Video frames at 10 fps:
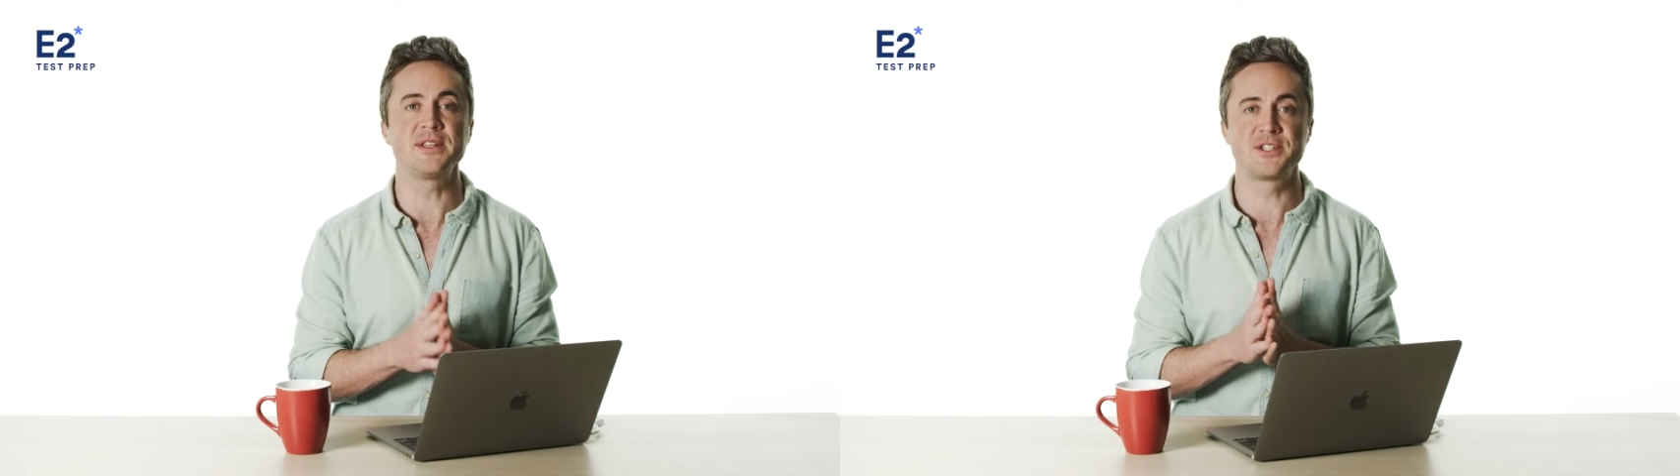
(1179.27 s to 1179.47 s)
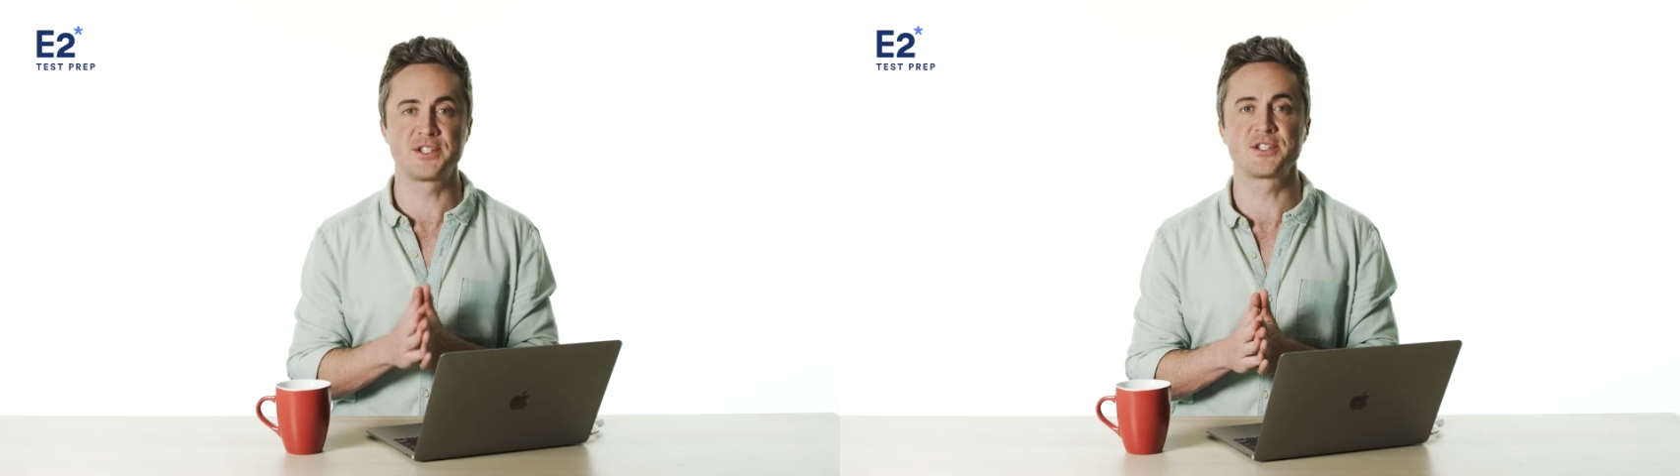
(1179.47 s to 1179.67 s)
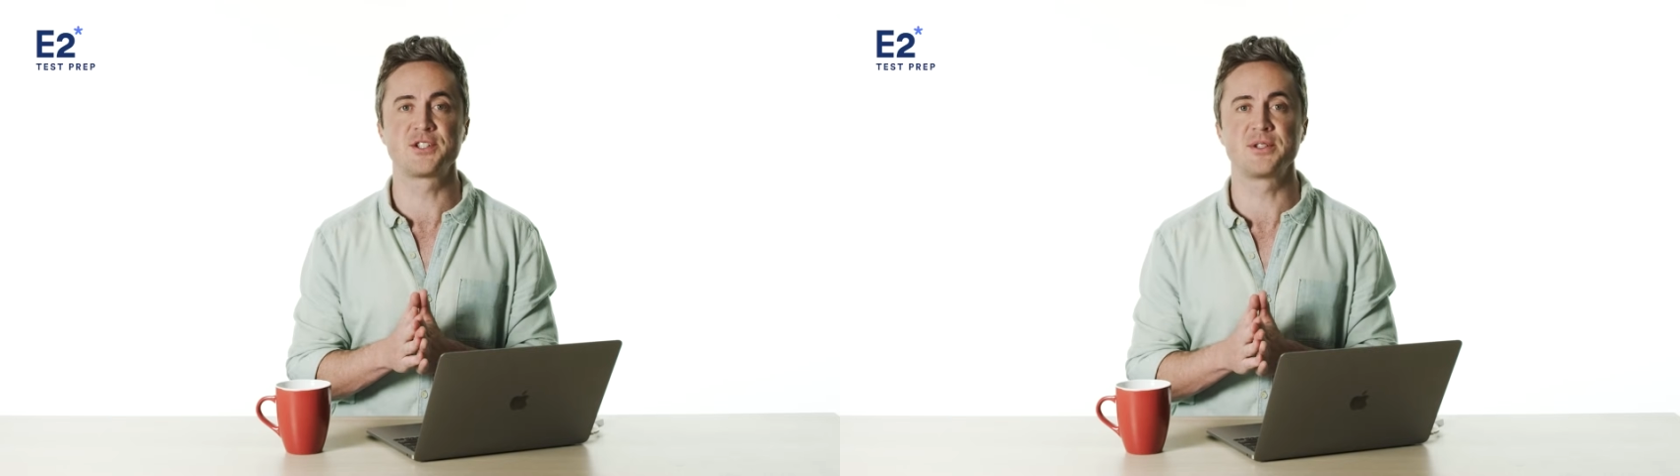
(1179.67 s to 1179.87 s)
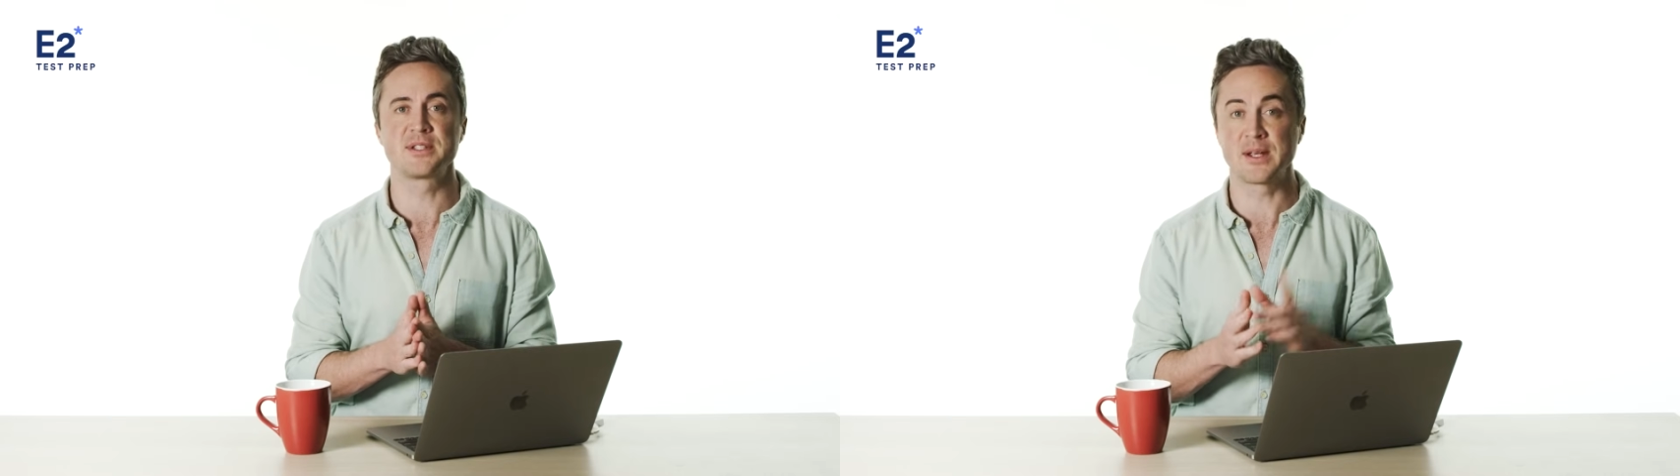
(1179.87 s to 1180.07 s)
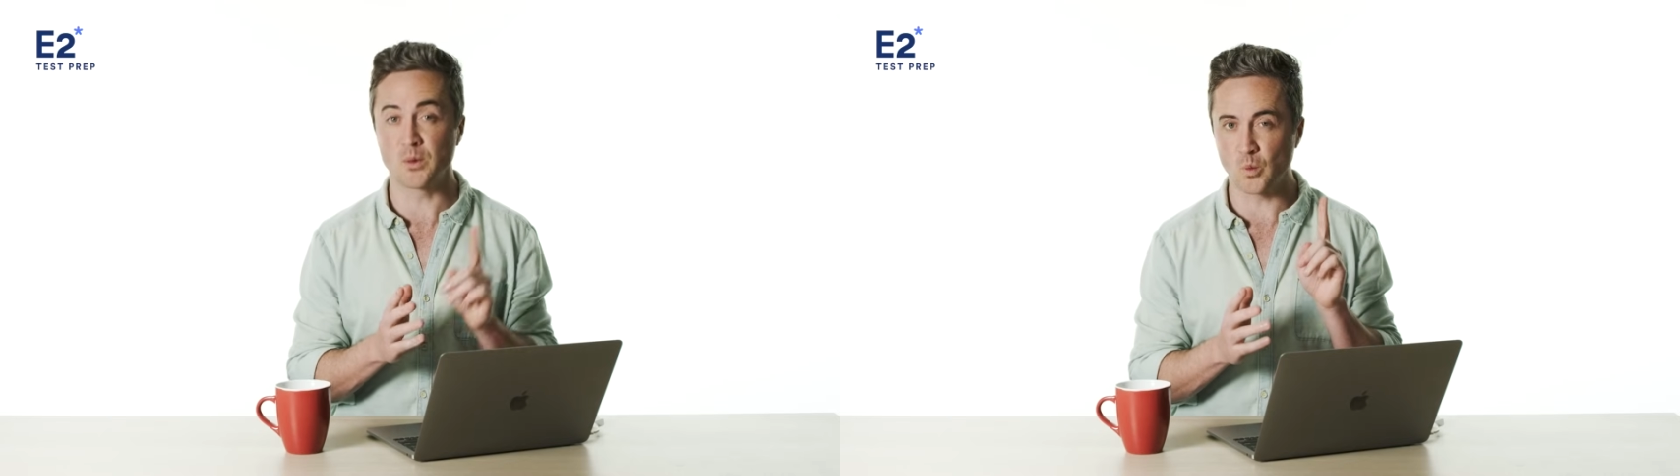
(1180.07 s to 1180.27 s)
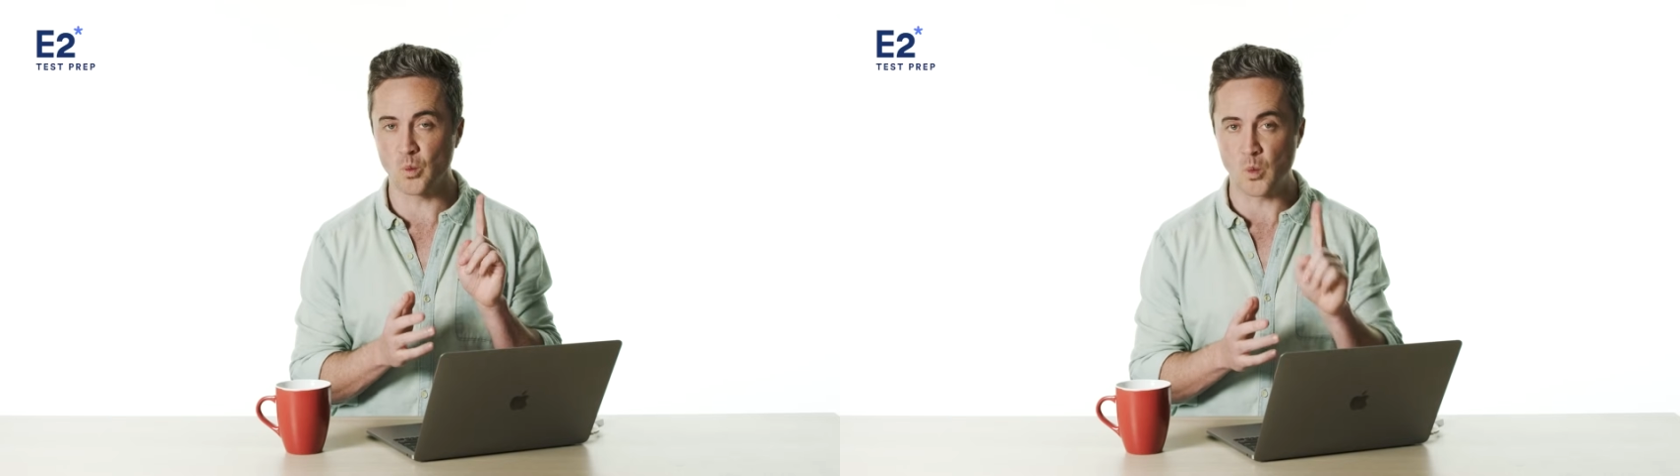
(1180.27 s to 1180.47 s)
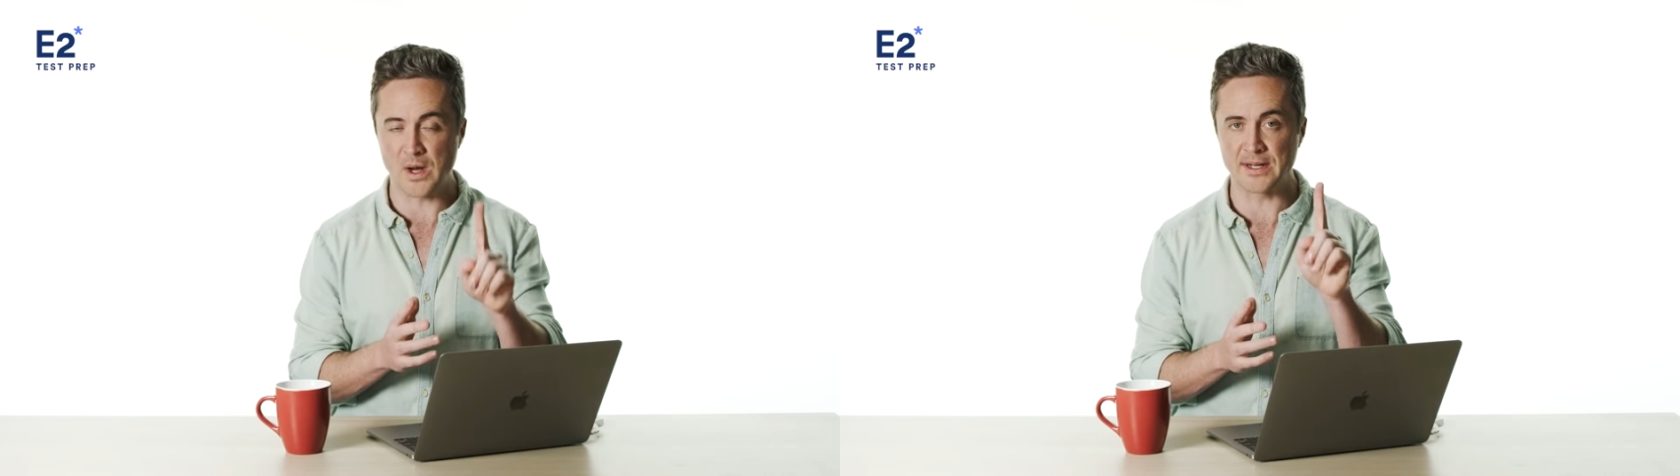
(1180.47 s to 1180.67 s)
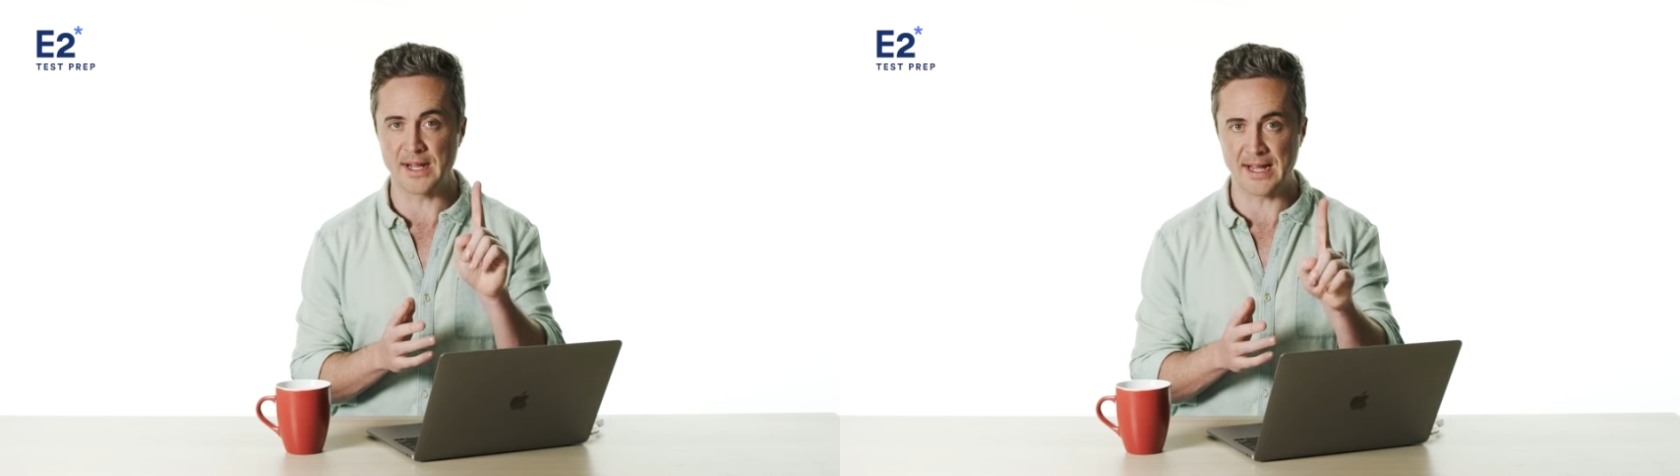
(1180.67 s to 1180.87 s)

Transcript: you're just choosing one